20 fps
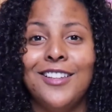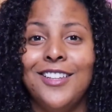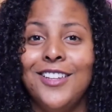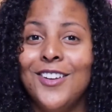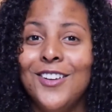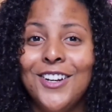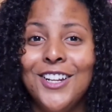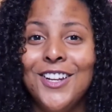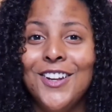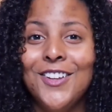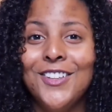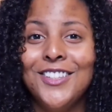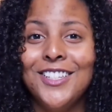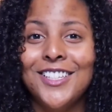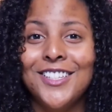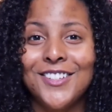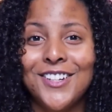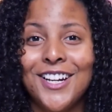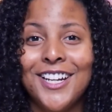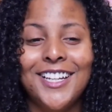You already know
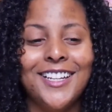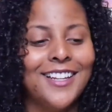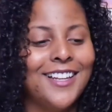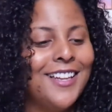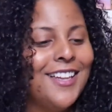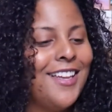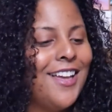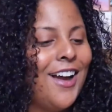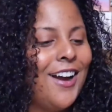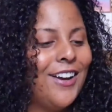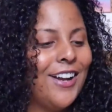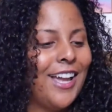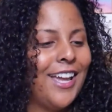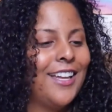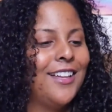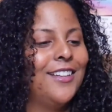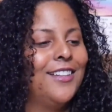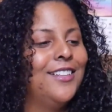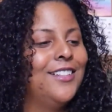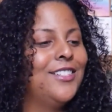this, right?
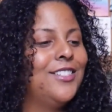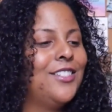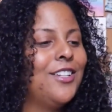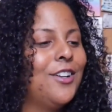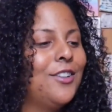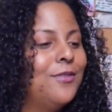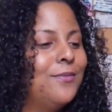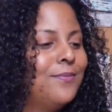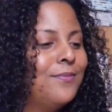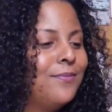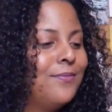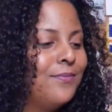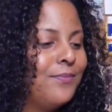Okay, so